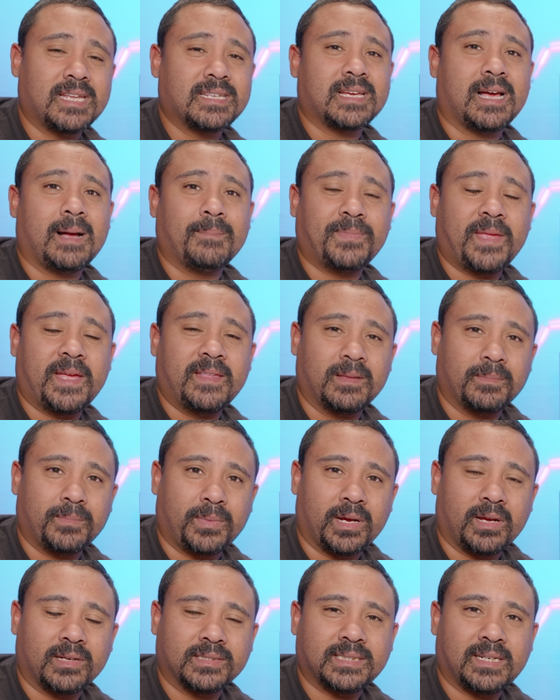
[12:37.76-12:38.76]
I had to update the
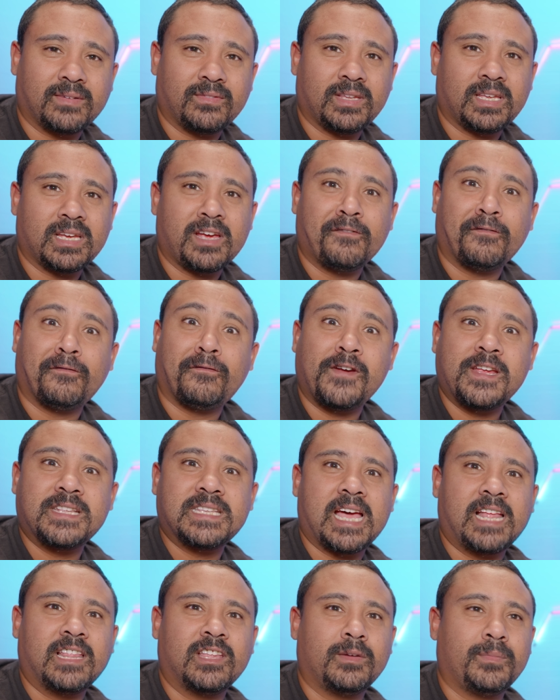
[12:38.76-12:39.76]
BIOS and everything. I
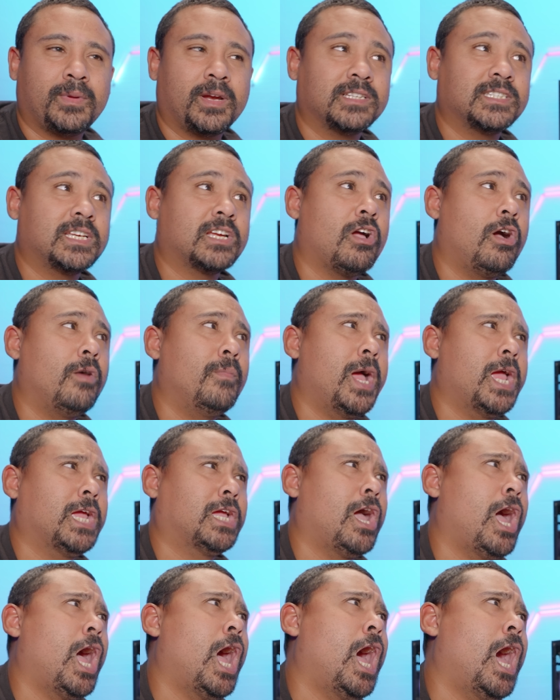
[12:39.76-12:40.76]
freaked out a little bit. I was like, oh my
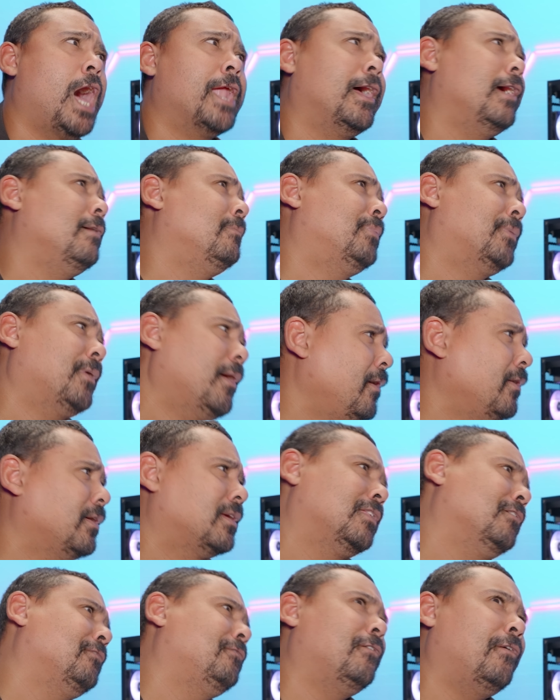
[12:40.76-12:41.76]
God, I
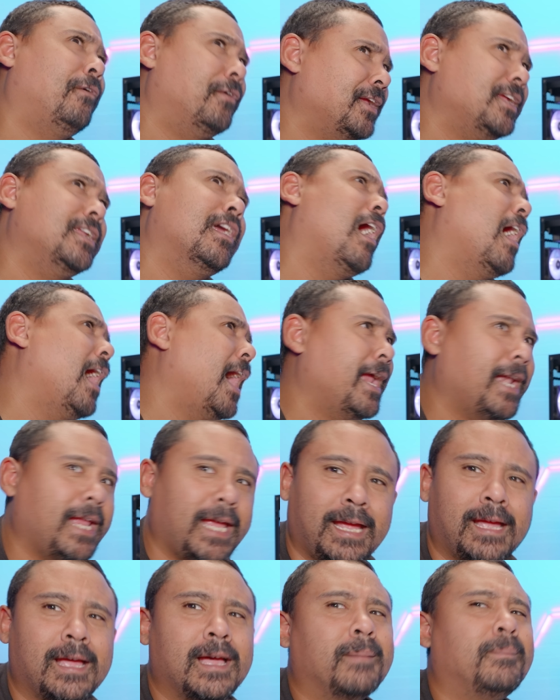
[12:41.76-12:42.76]
broke the
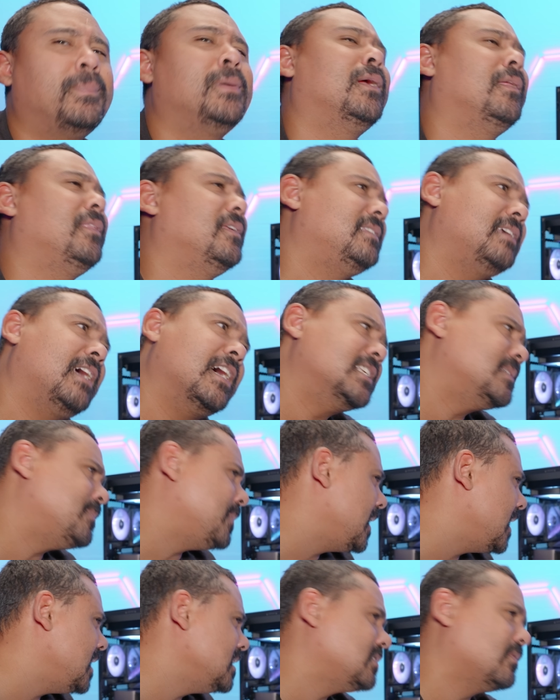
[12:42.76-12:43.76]
4090. Put it on the test
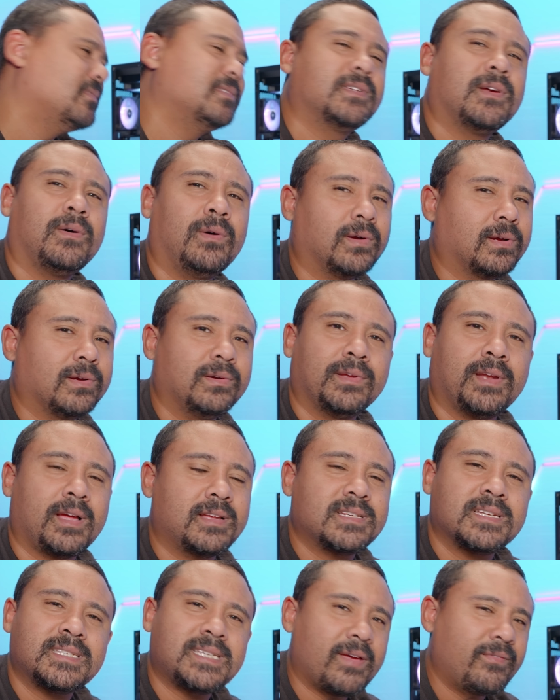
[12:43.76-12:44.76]
bench, it was all good. I
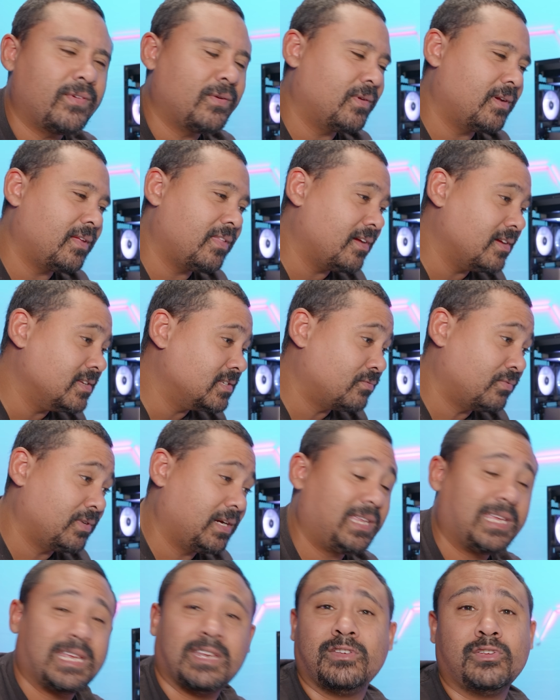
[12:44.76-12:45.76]
was just having one of those
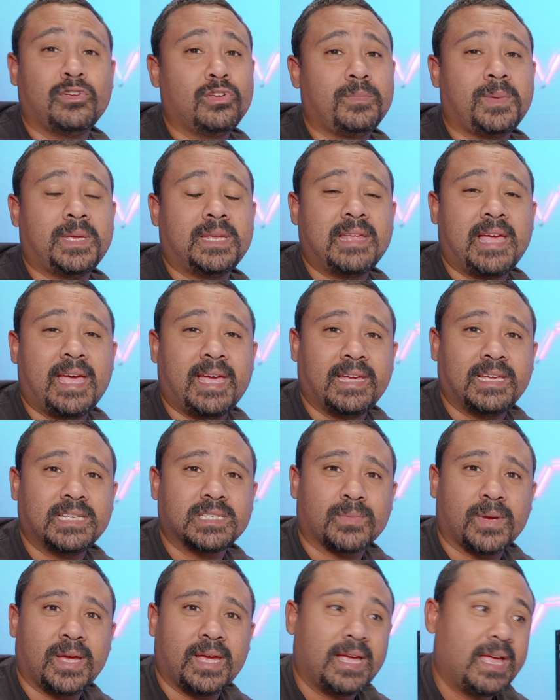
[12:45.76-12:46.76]
really newbie
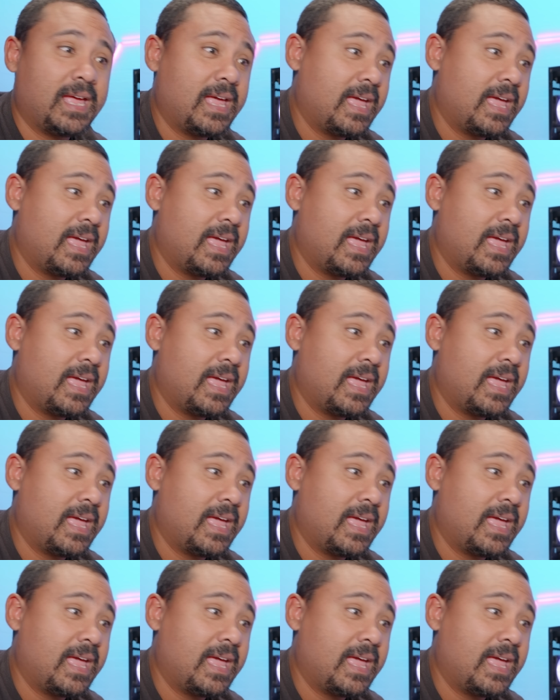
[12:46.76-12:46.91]
days where